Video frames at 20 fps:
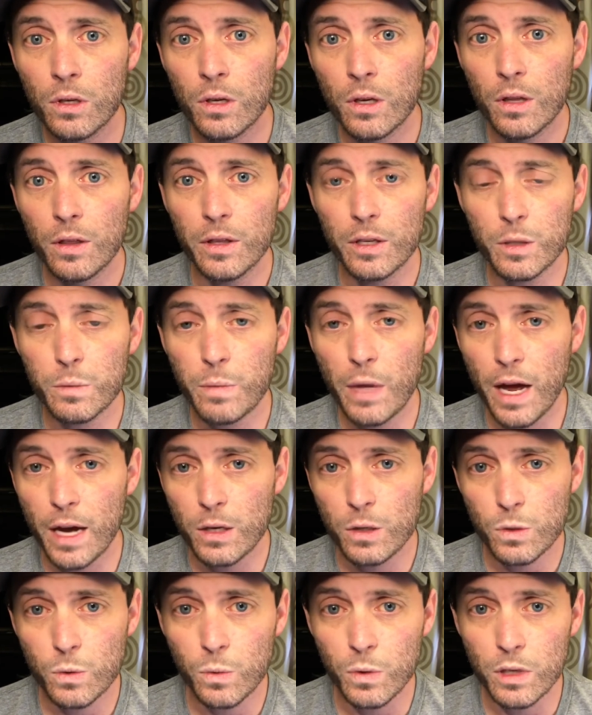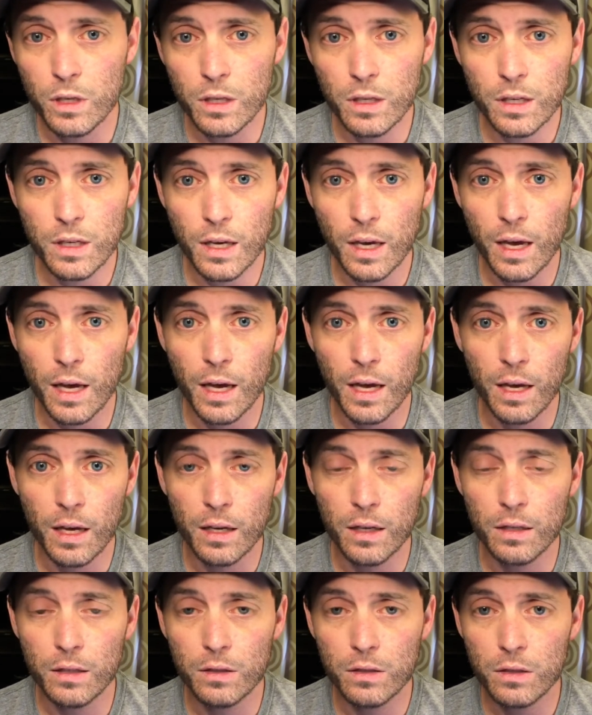this past week,
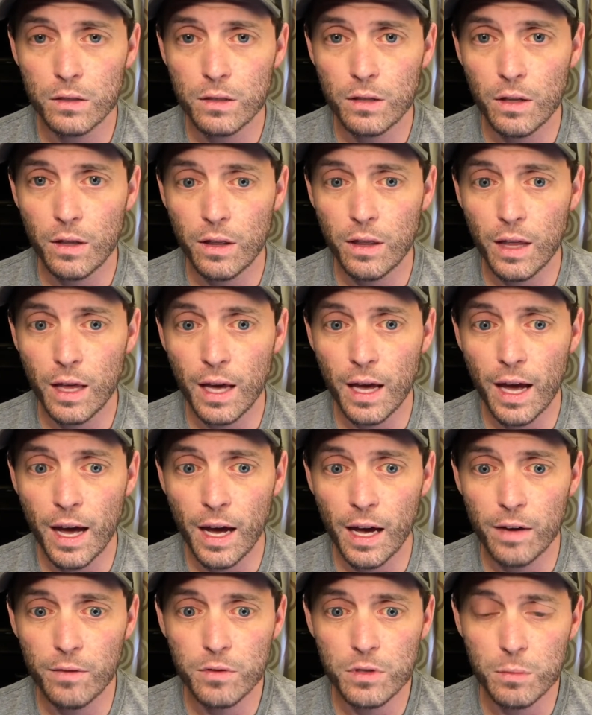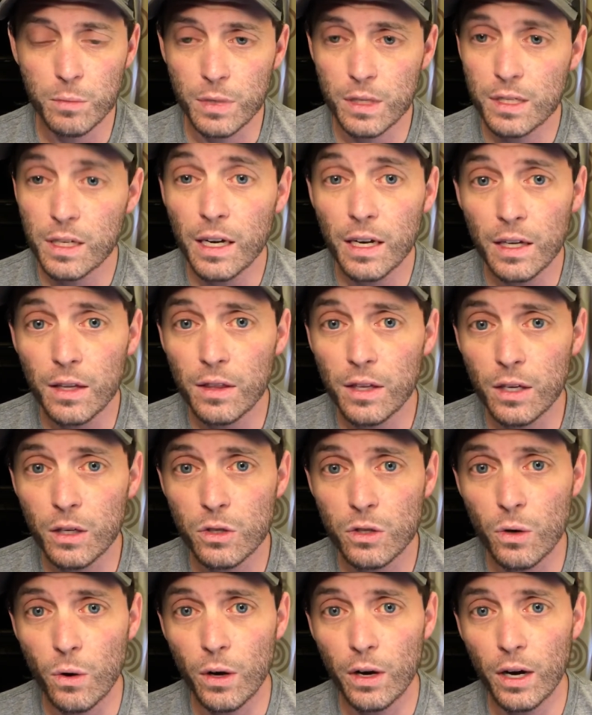and they have some exciting
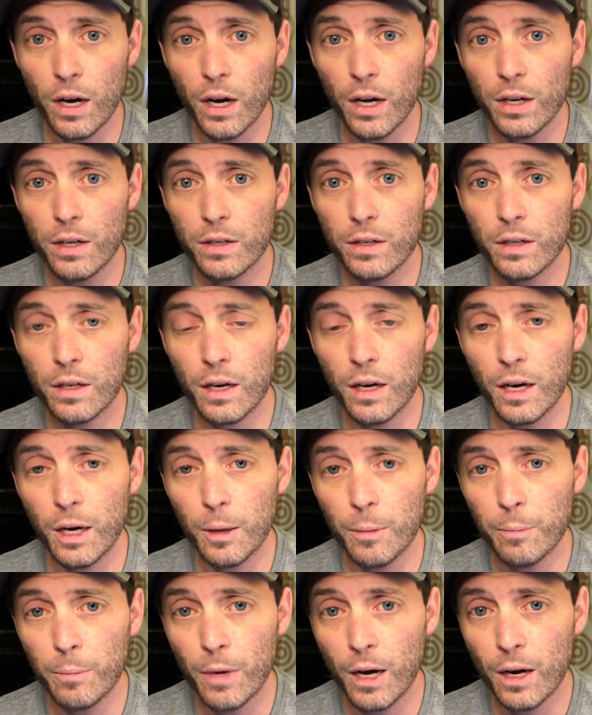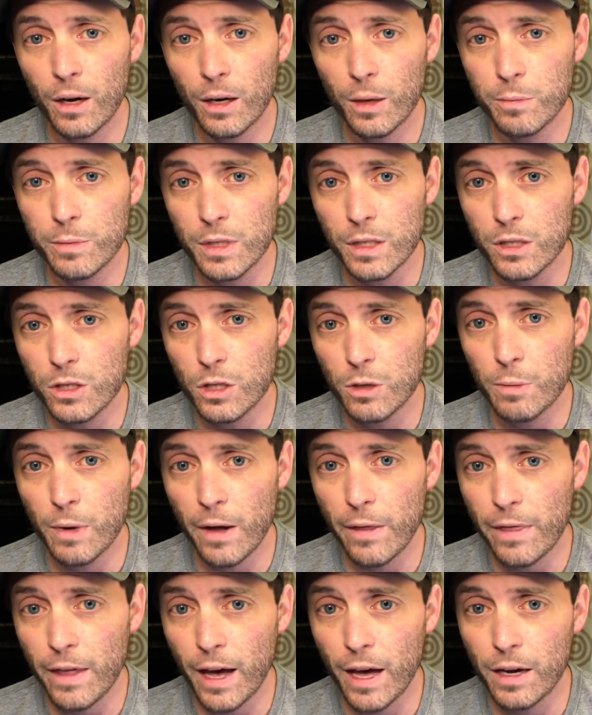things going on. Um, I'll update you
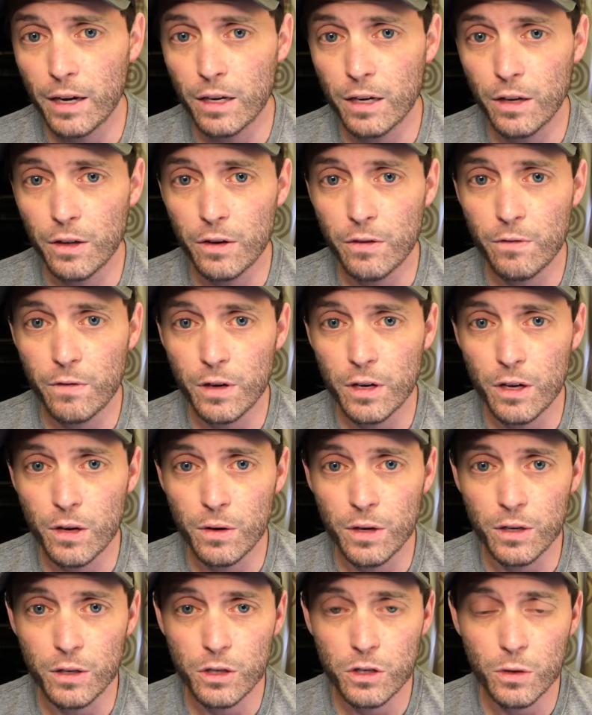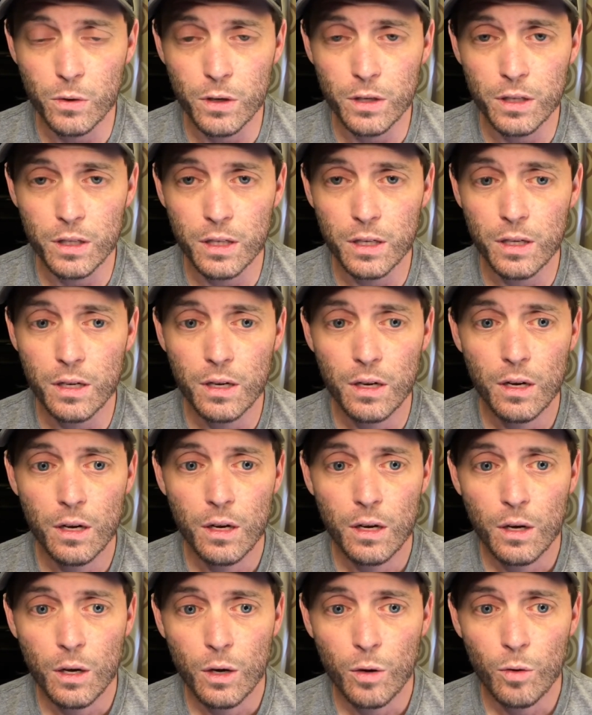about that in another video here shortly.
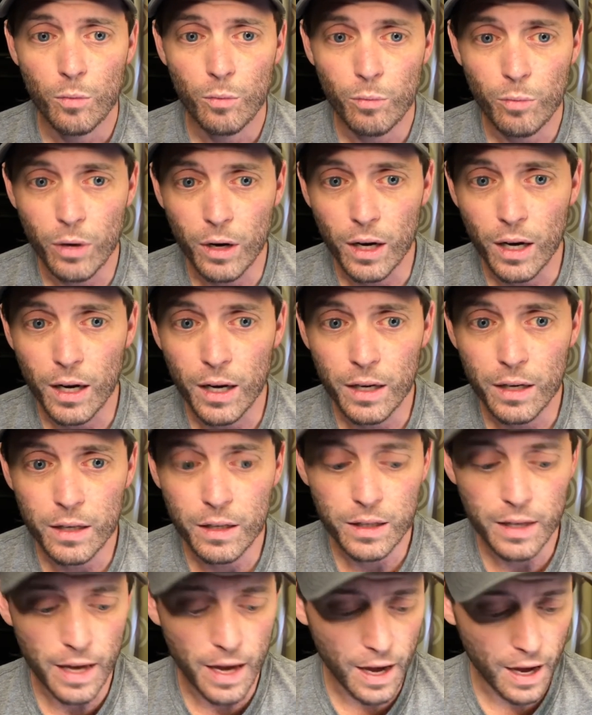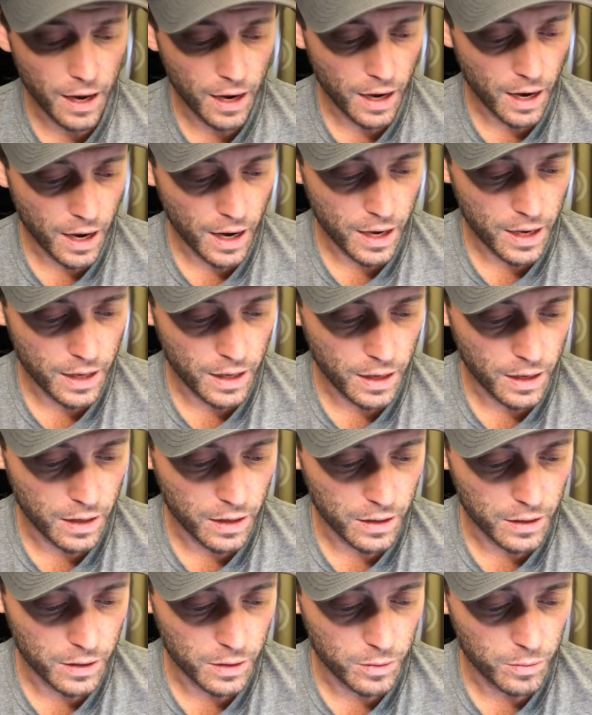But yeah, I
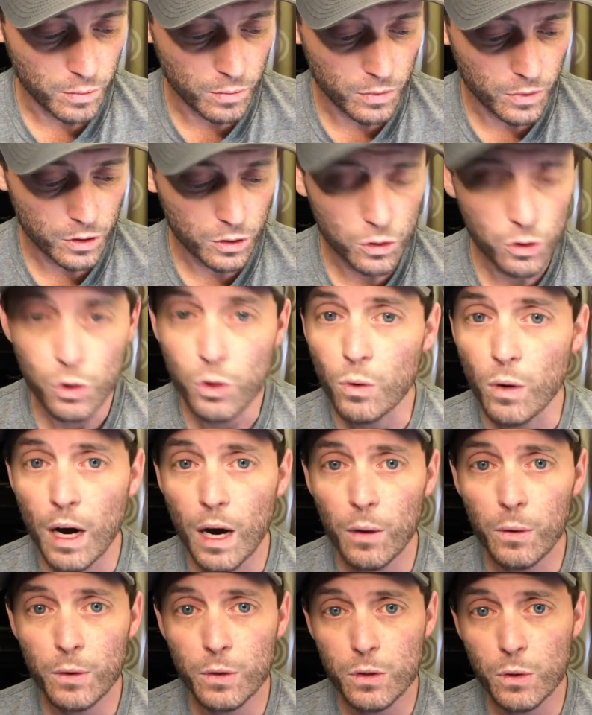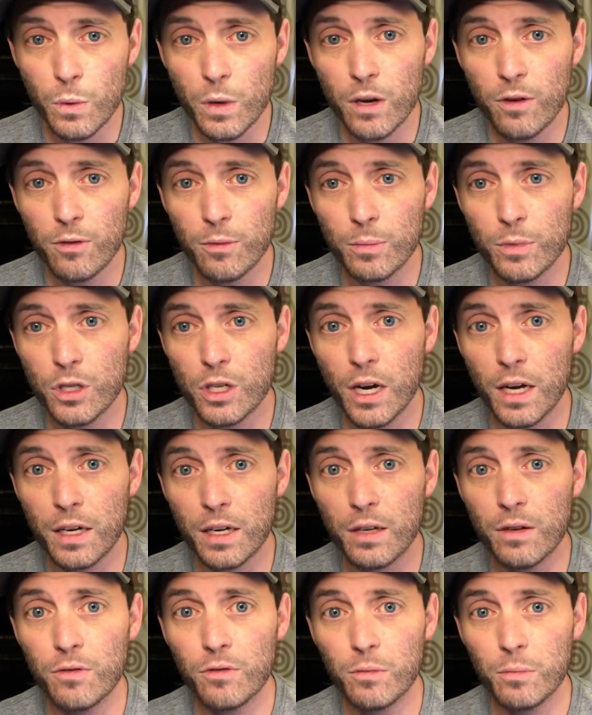am two hours away from check
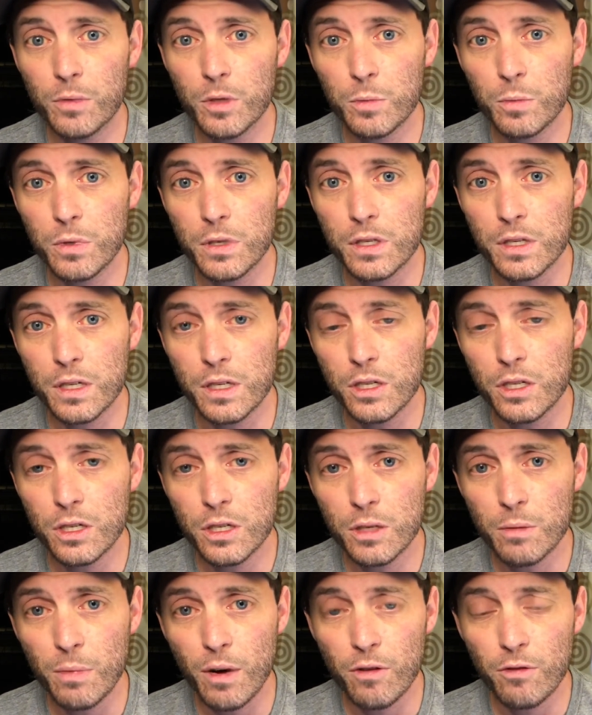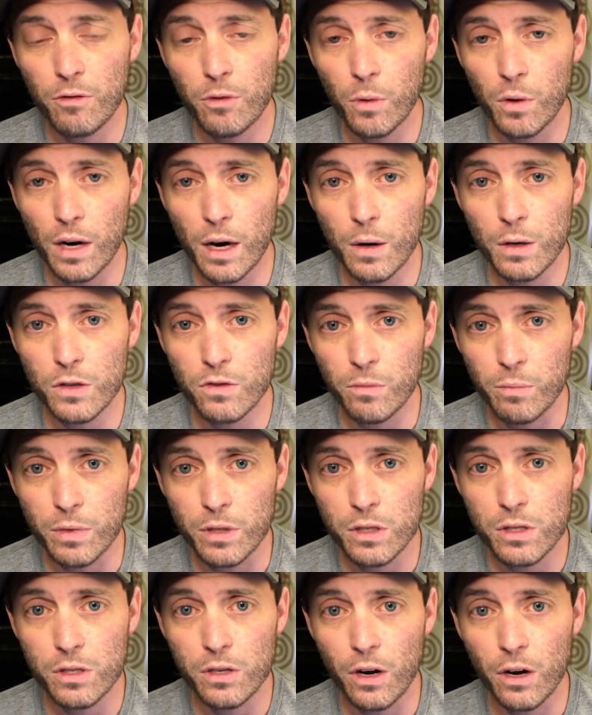in from this procedure, about four hours from
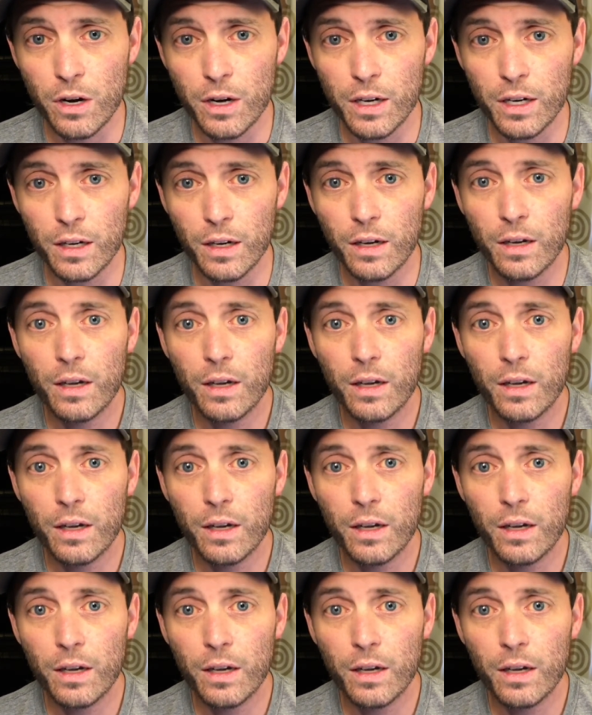it starting,